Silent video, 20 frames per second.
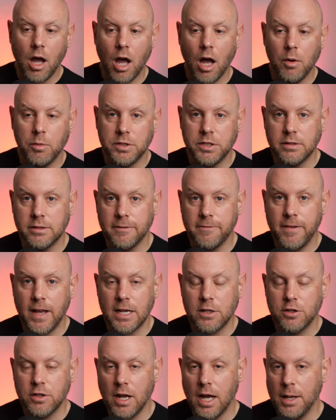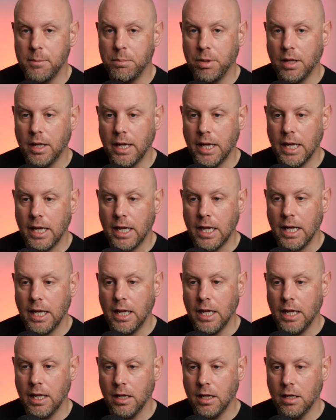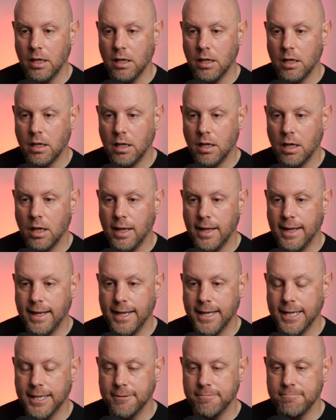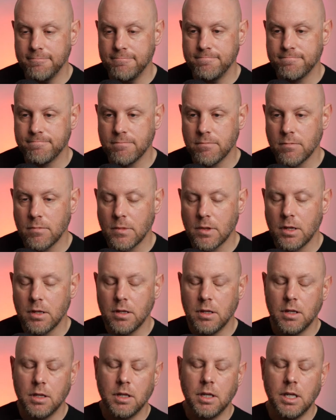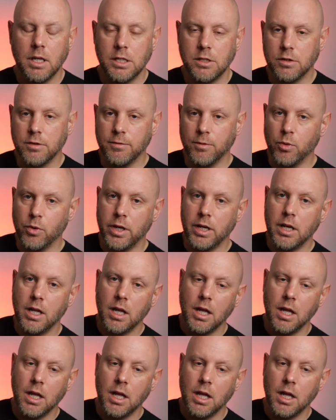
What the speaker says: which is the faction I'm playing in Into the Void.